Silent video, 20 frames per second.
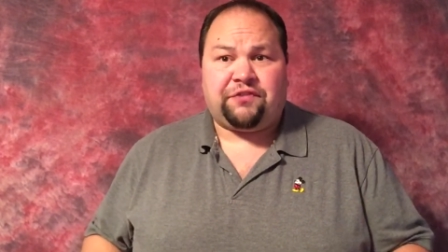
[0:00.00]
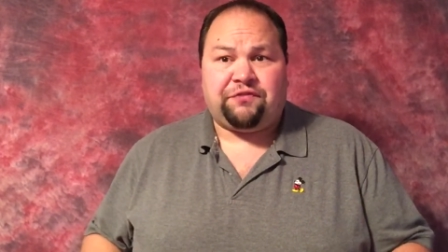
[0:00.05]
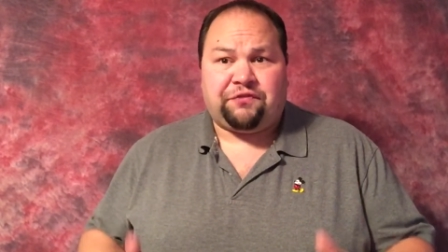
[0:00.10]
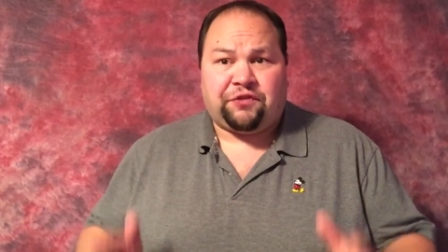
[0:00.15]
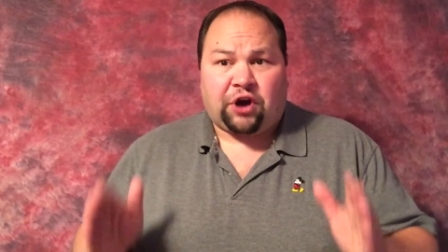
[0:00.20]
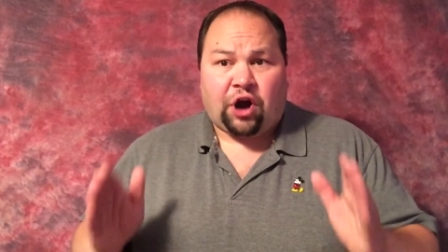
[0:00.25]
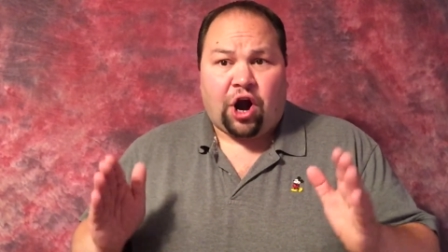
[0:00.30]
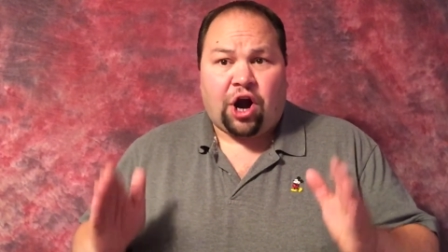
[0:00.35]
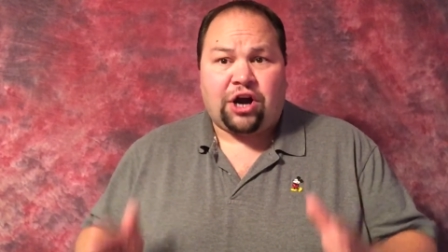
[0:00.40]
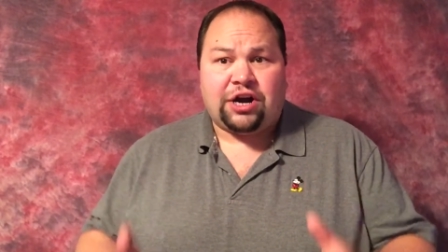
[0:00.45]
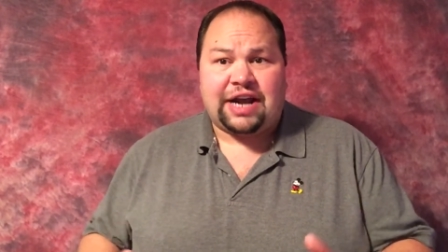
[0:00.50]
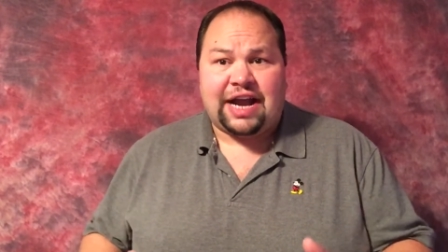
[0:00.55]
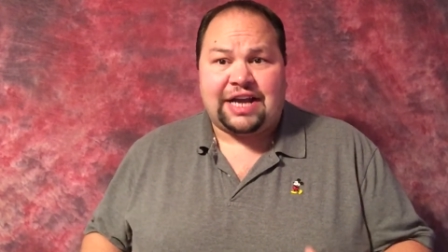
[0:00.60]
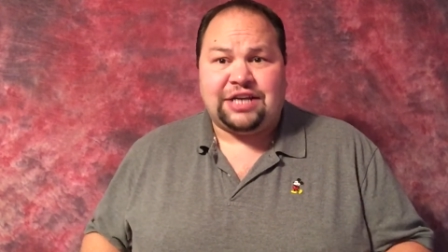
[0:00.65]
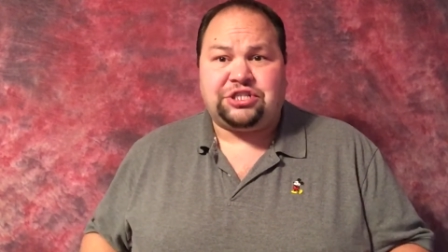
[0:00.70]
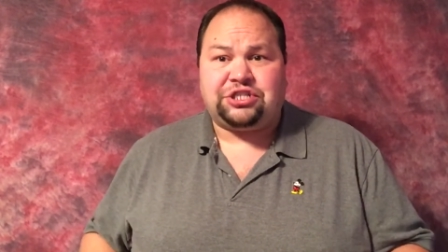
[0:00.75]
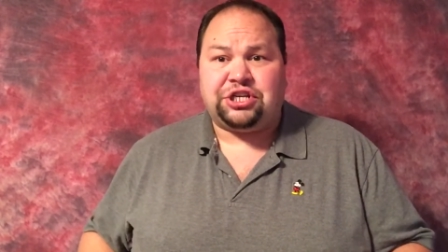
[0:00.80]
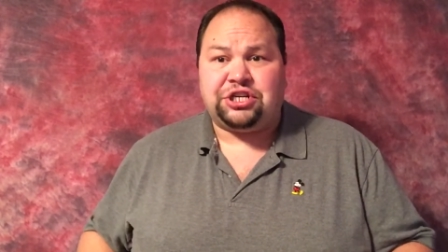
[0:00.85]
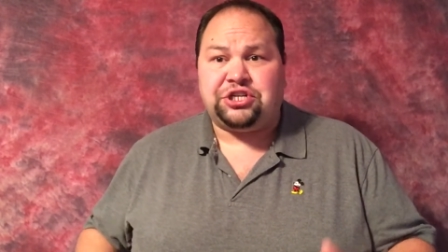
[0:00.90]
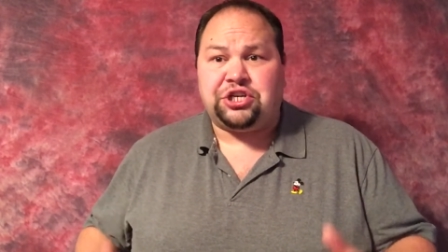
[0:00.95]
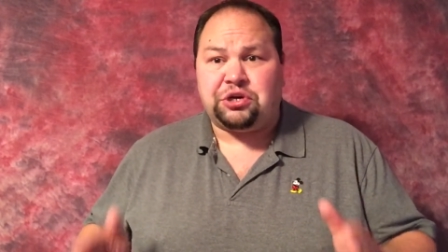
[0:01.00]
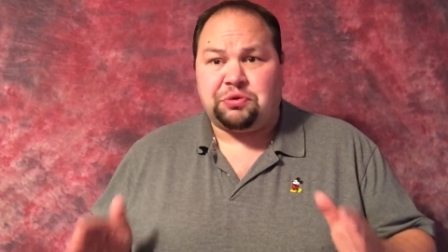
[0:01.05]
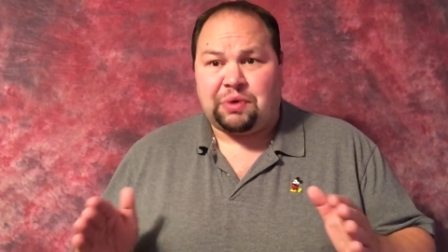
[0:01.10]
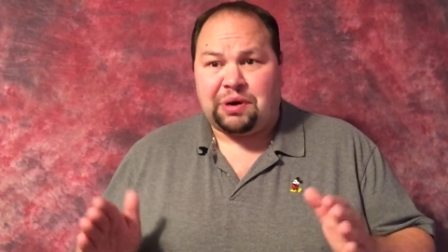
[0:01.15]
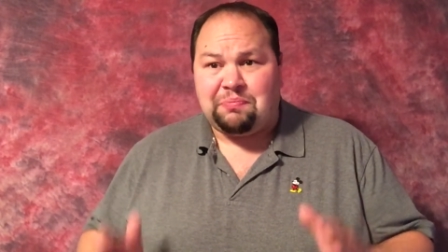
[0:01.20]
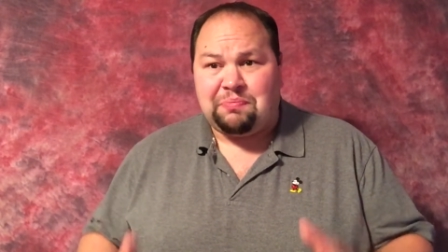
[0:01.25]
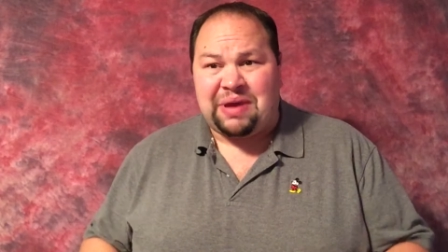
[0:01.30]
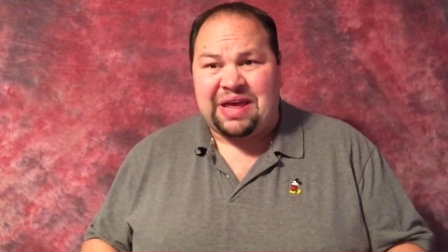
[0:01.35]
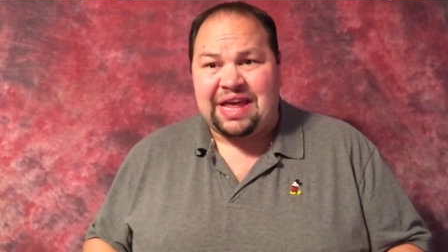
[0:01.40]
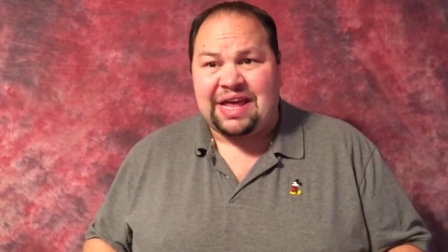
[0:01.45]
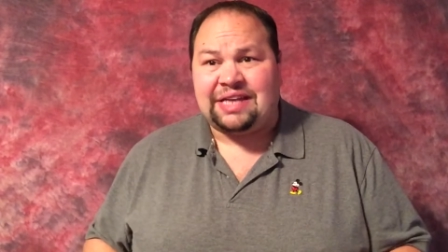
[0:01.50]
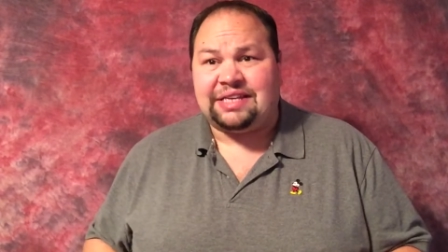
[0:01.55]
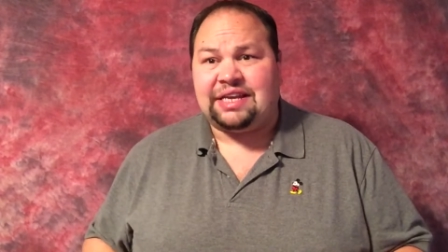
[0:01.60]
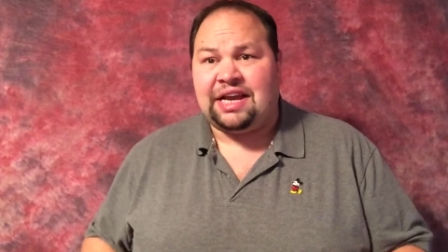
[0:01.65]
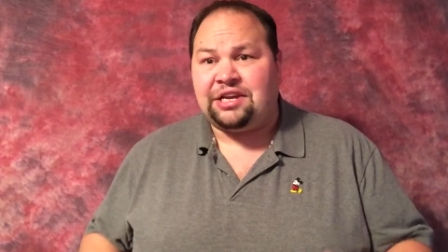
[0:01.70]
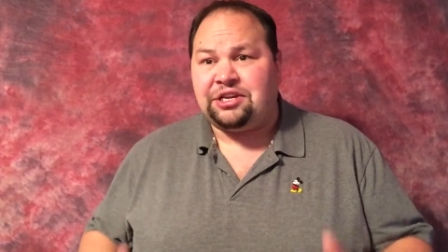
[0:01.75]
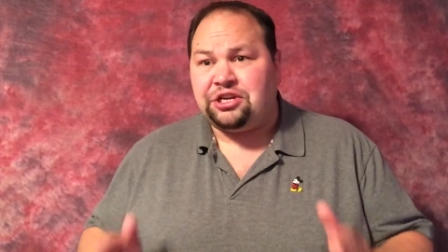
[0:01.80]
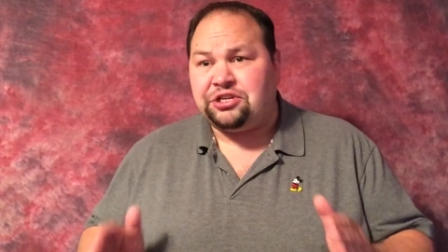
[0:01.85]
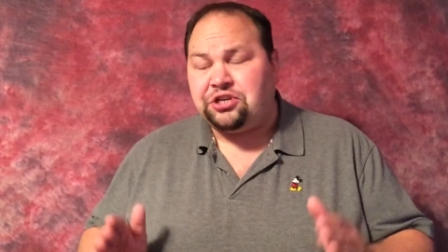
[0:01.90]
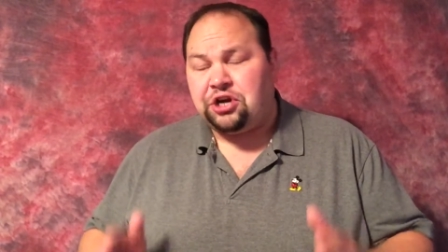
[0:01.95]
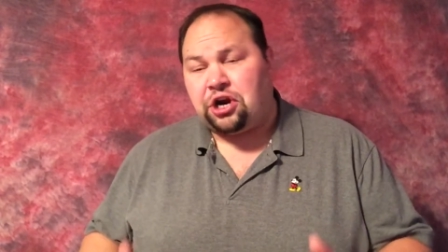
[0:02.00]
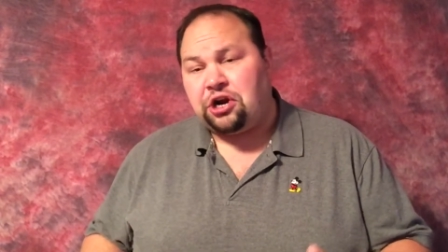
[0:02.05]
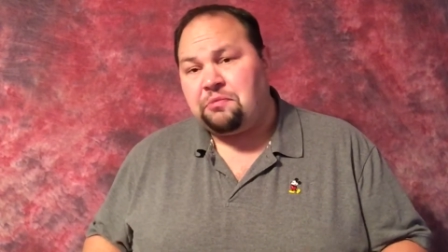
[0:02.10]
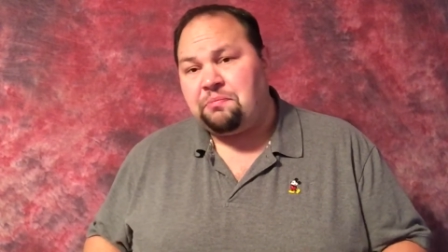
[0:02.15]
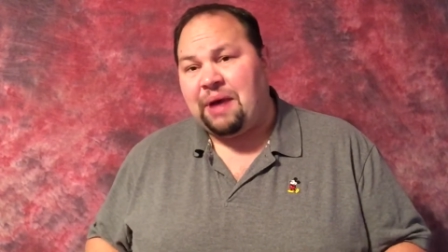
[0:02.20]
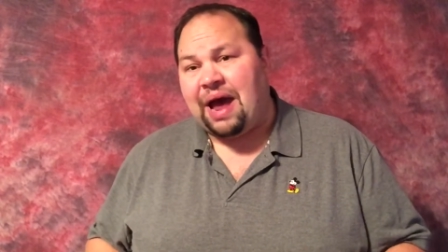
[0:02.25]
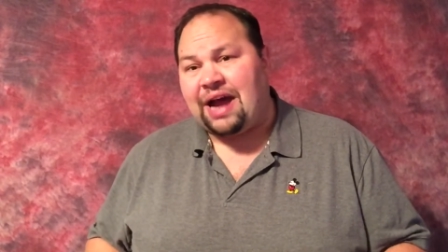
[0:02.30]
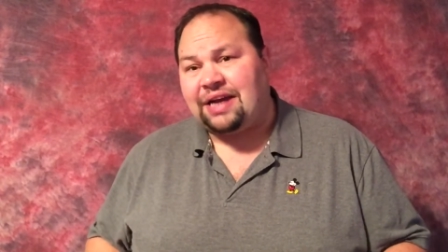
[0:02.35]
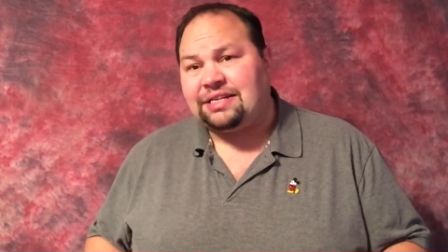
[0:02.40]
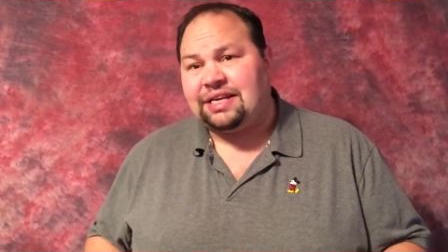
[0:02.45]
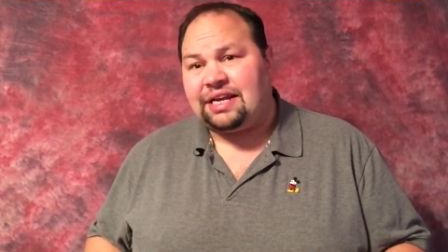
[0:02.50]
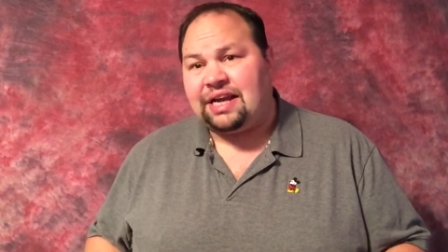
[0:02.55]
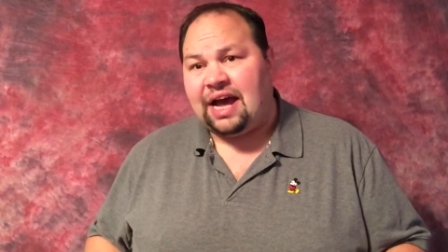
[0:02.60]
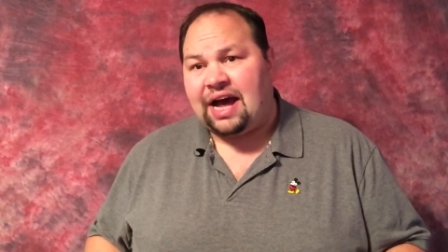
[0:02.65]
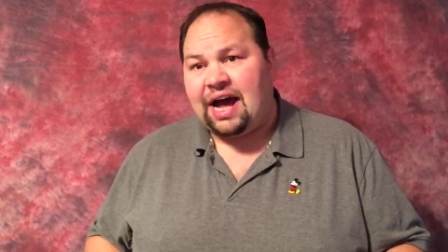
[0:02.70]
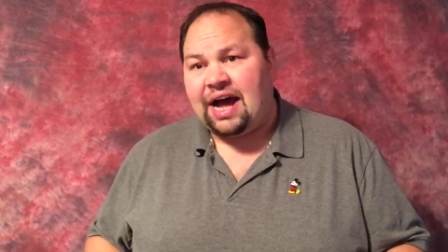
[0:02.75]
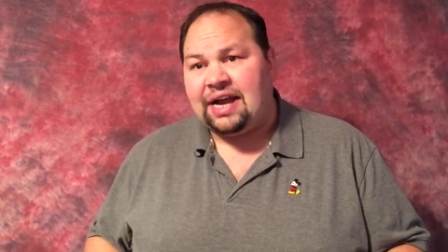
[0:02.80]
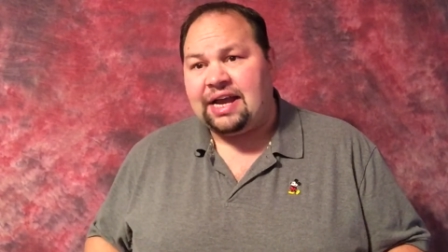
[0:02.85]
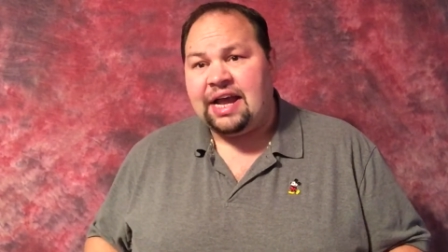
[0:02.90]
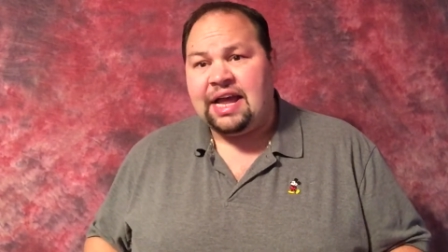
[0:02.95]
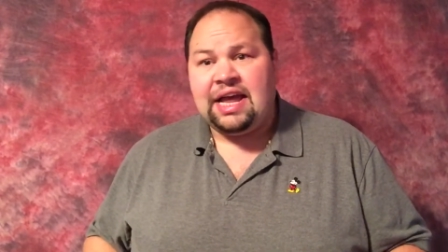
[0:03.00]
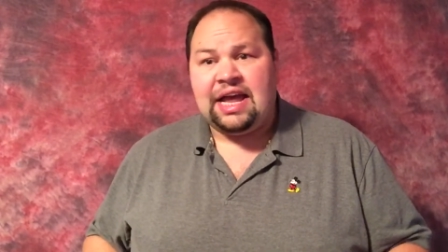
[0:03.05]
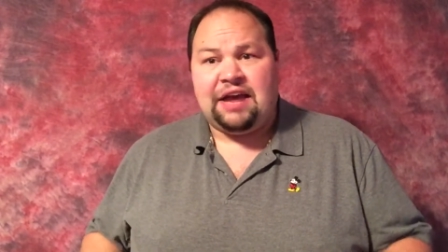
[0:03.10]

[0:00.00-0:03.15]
for our nation nation to repent and to turn back to God.